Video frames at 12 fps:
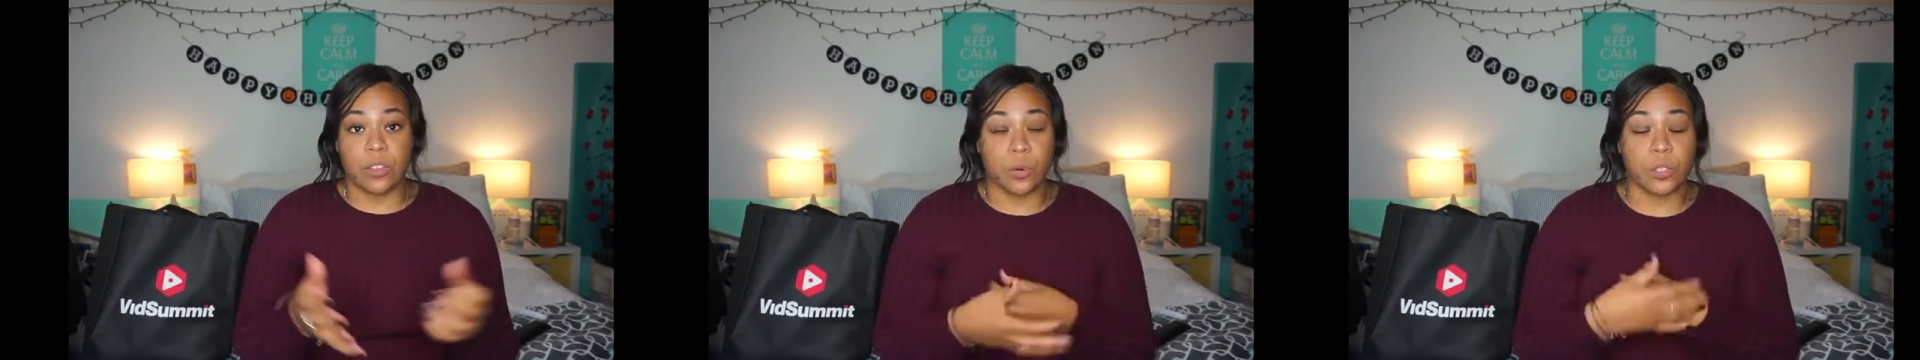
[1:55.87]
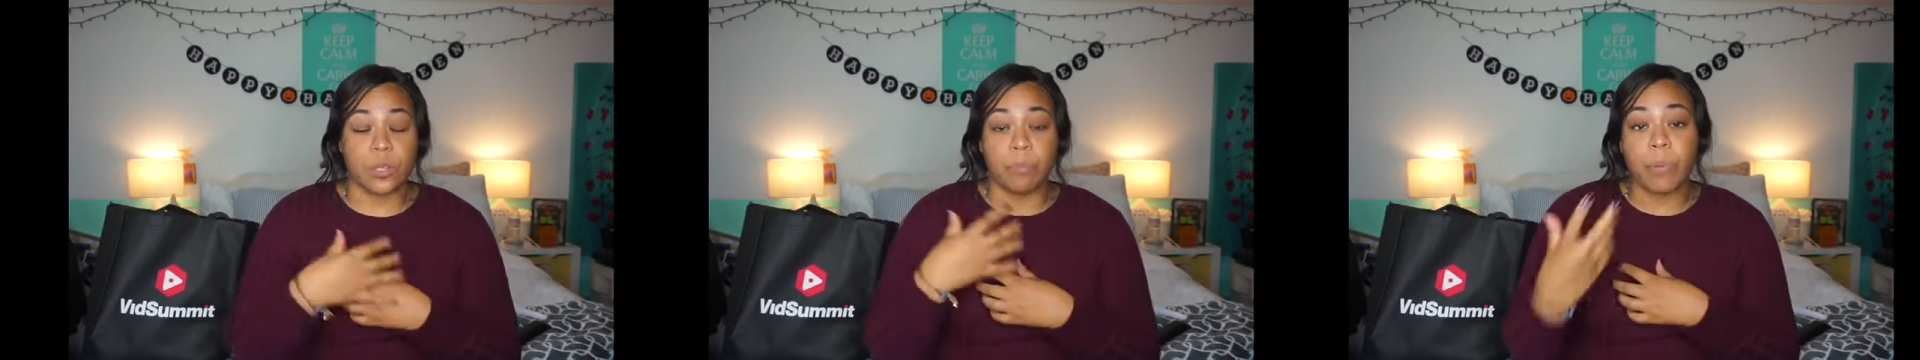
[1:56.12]
There
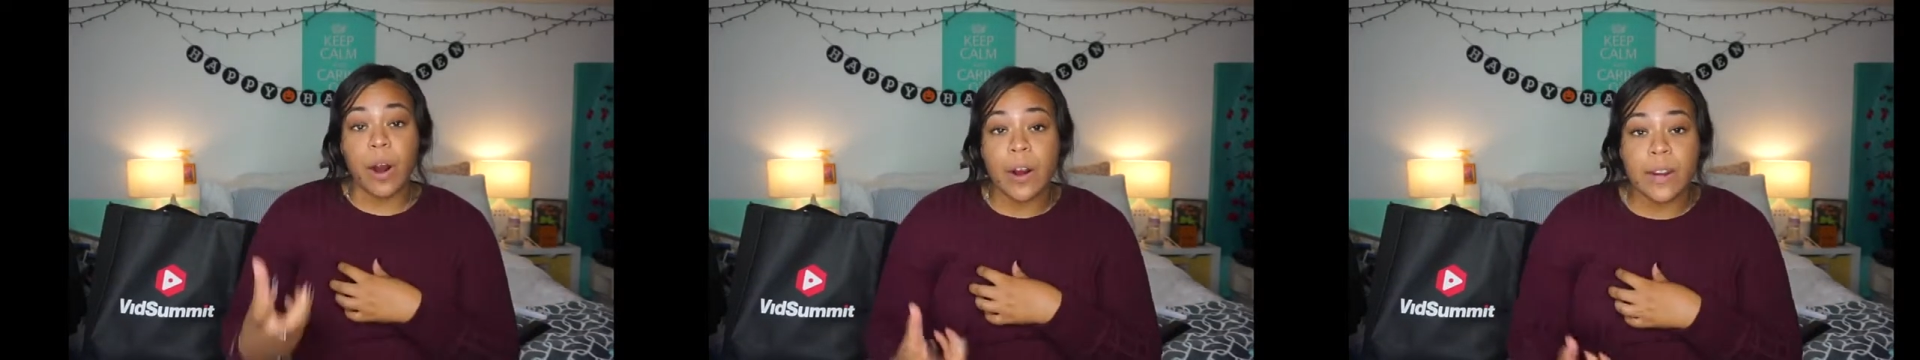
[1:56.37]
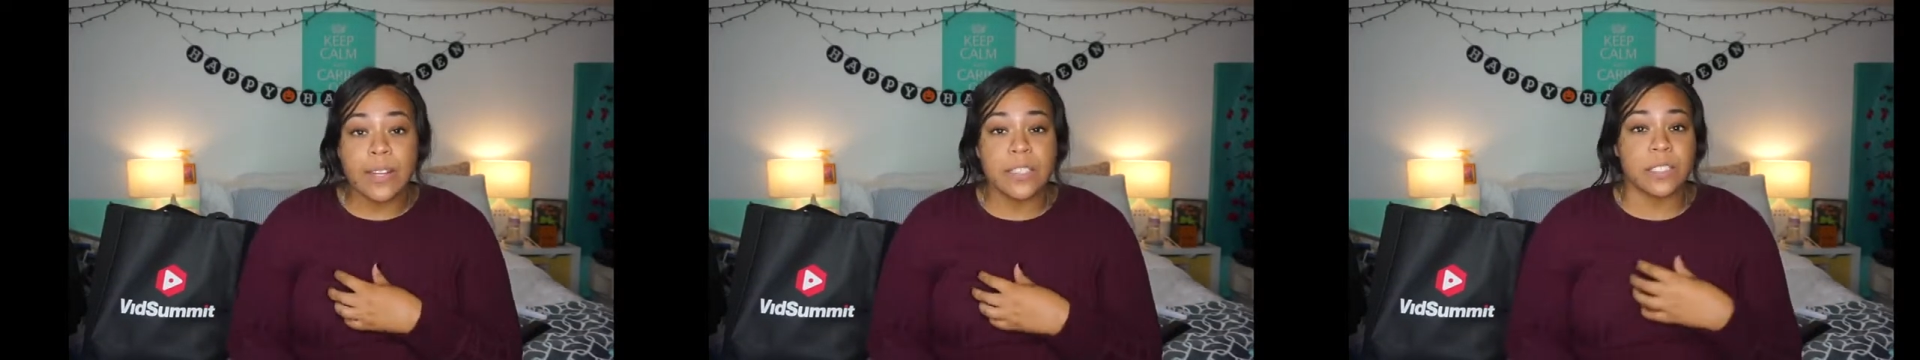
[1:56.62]
was some
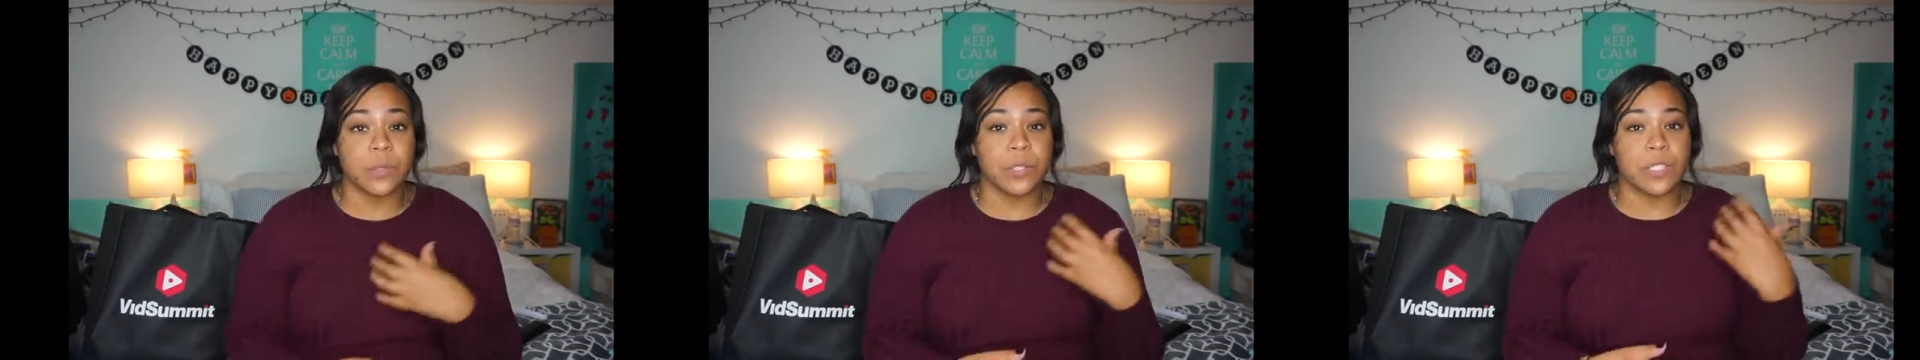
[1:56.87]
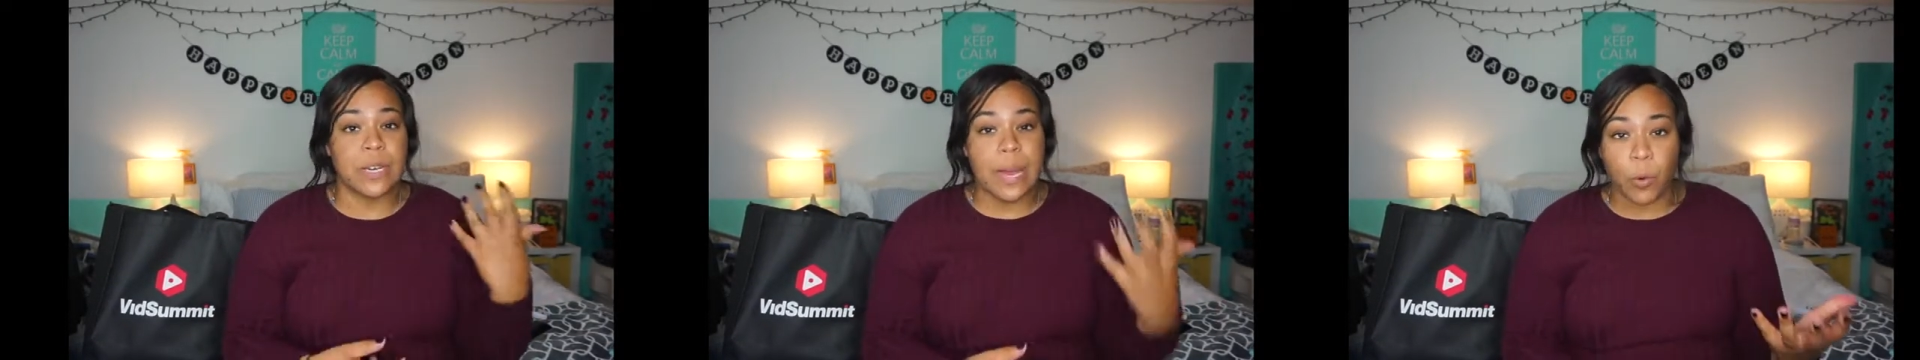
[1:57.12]
parties, there
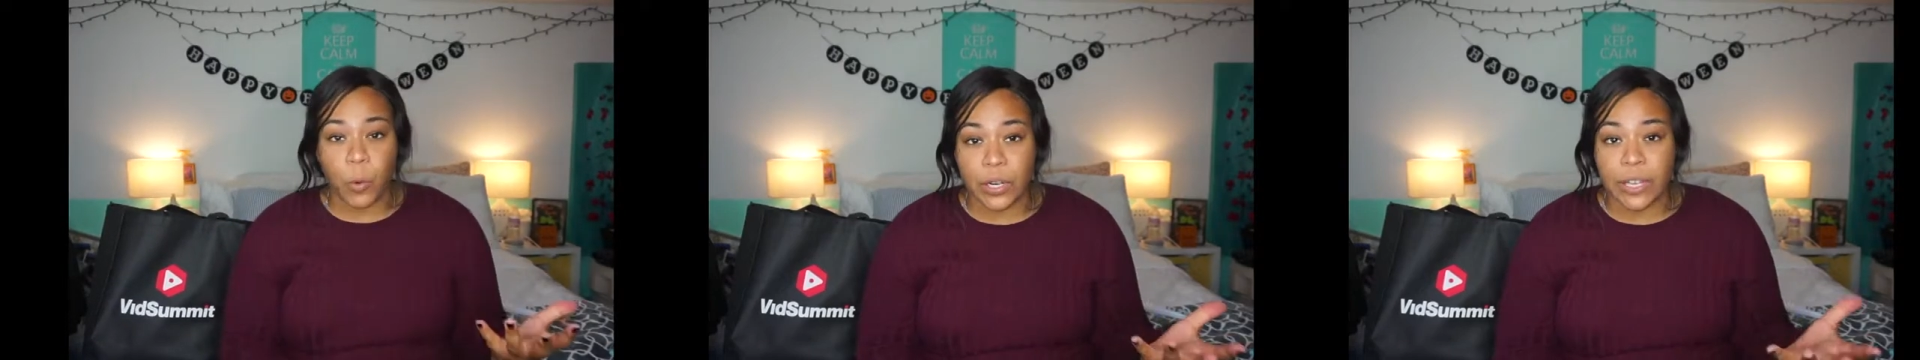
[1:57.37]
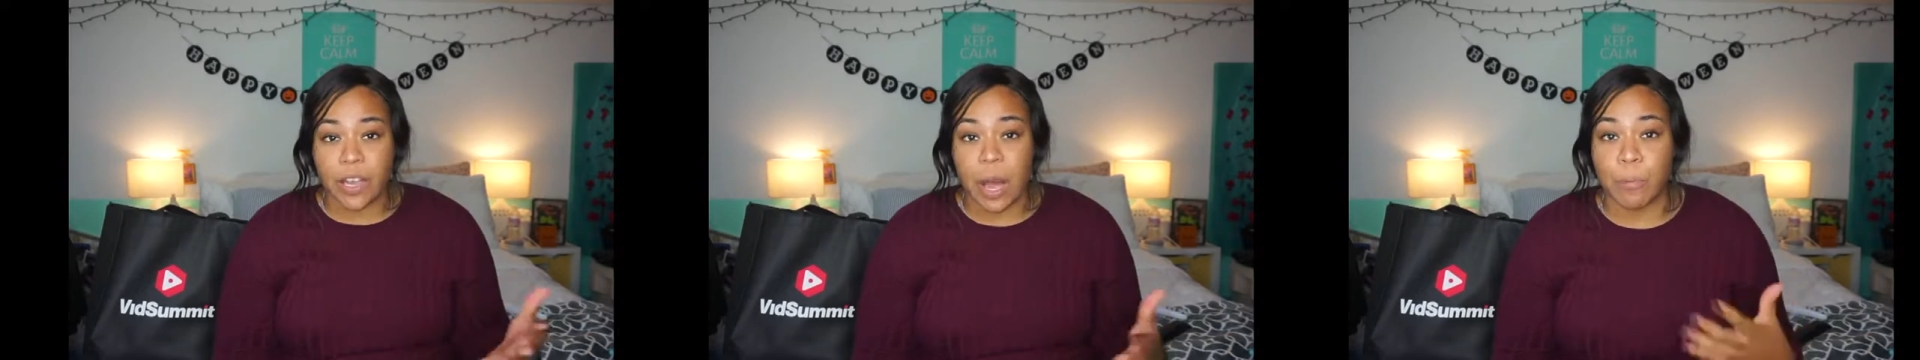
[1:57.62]
was some
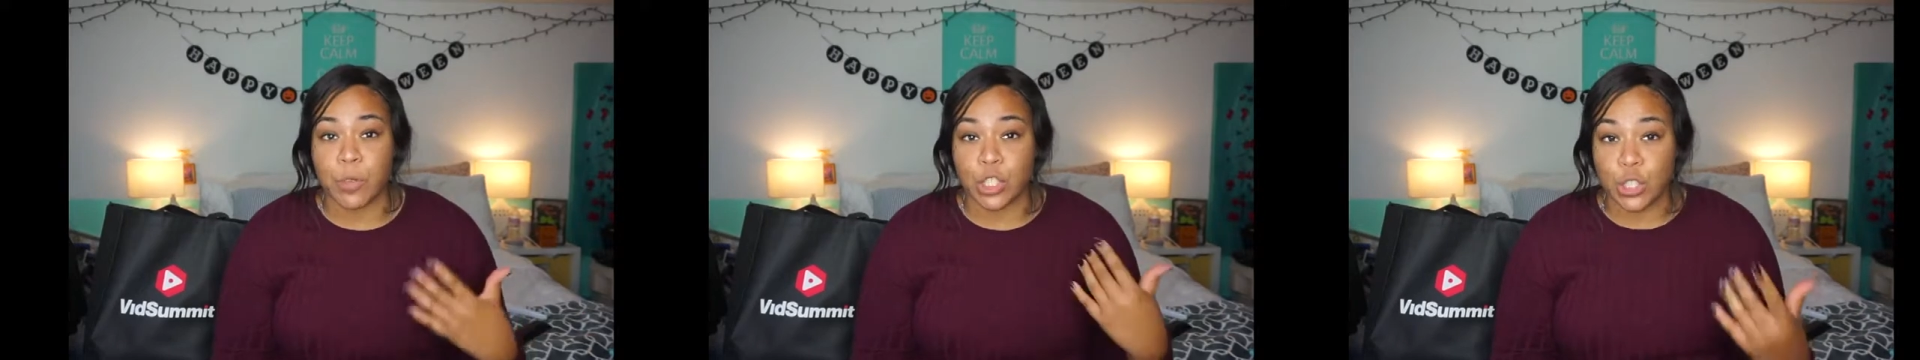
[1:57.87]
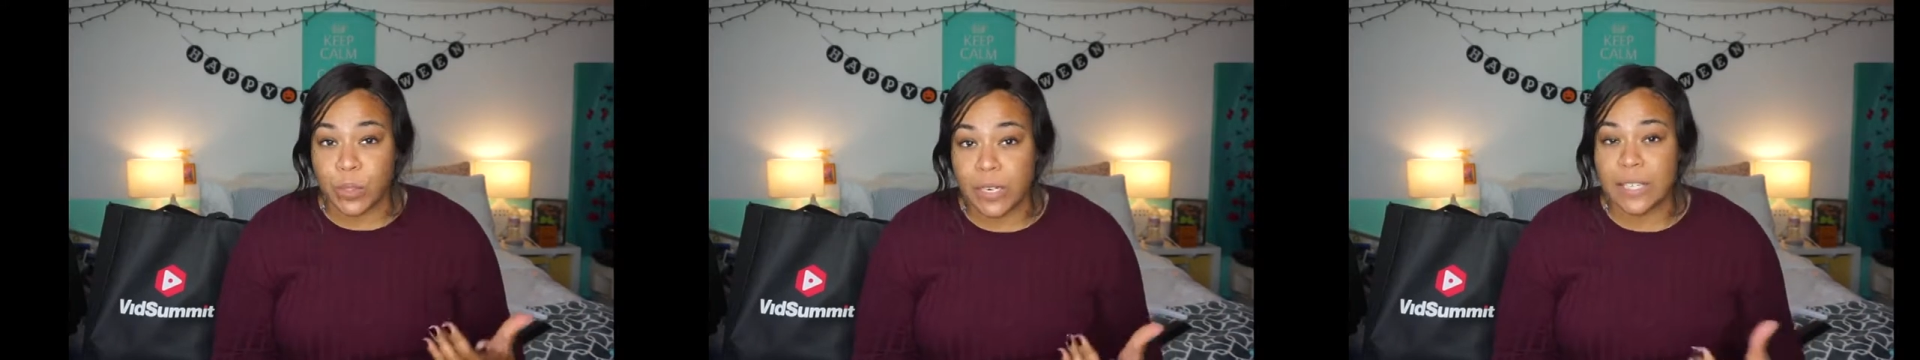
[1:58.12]
networking
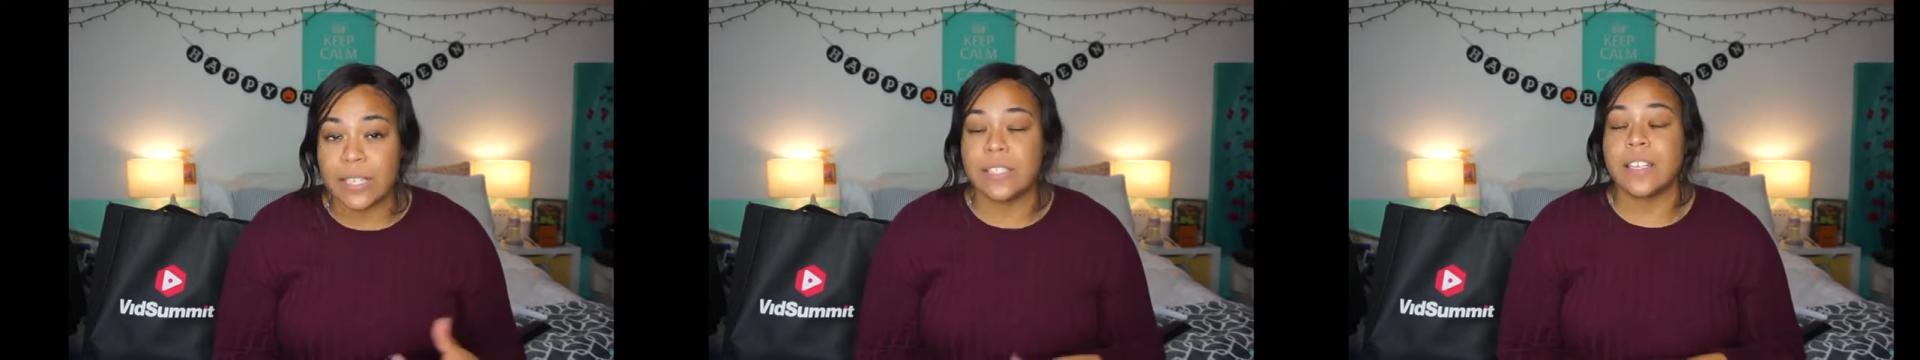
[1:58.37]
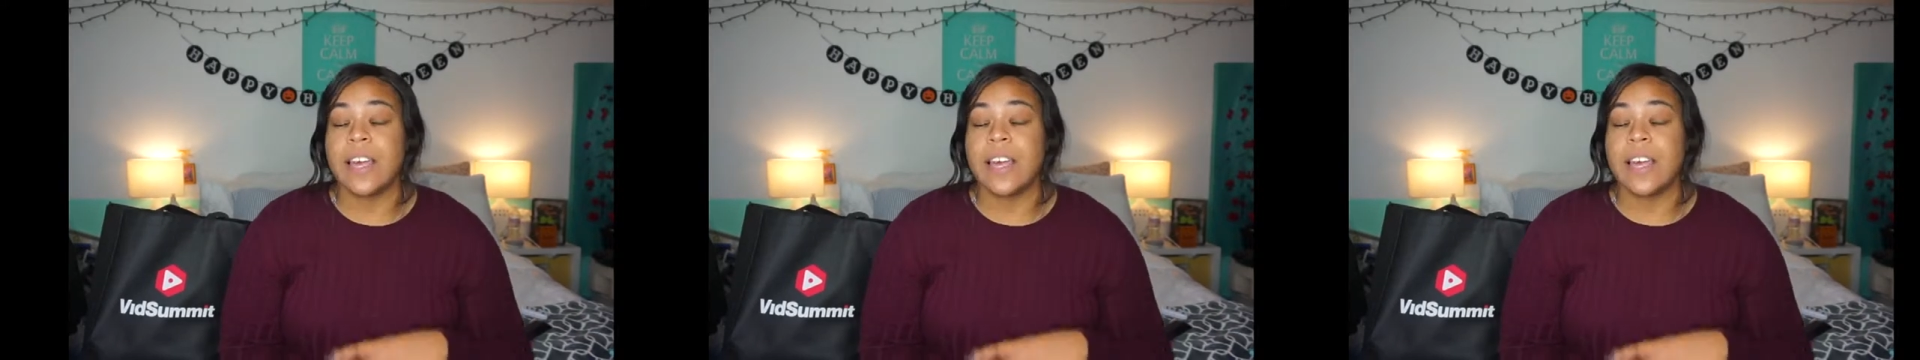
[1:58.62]
opportunities,